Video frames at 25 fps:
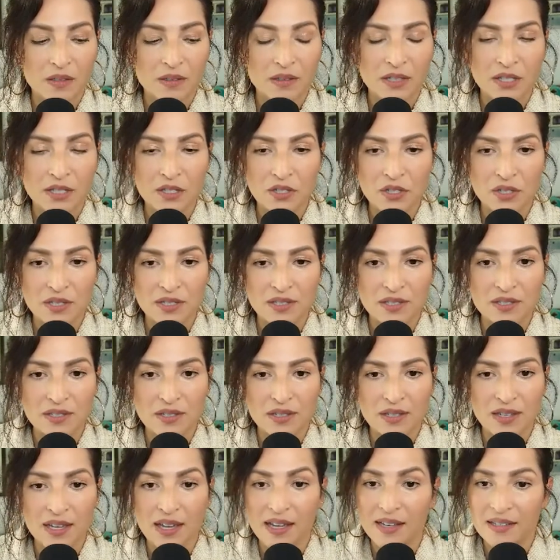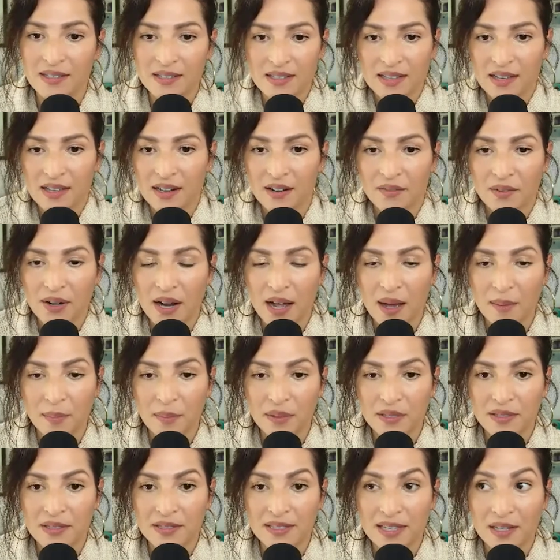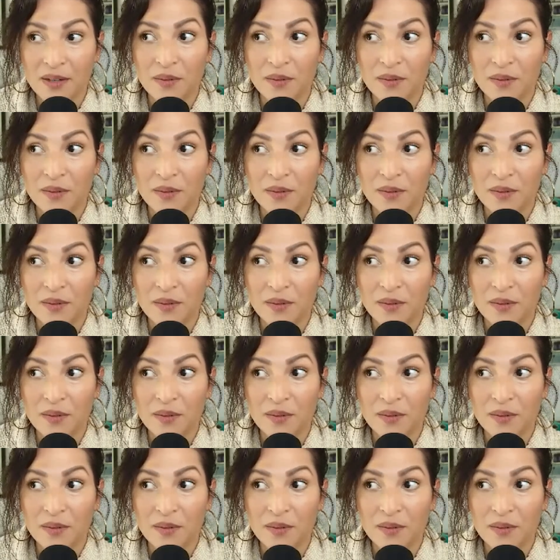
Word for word: leashes in case that ever happens.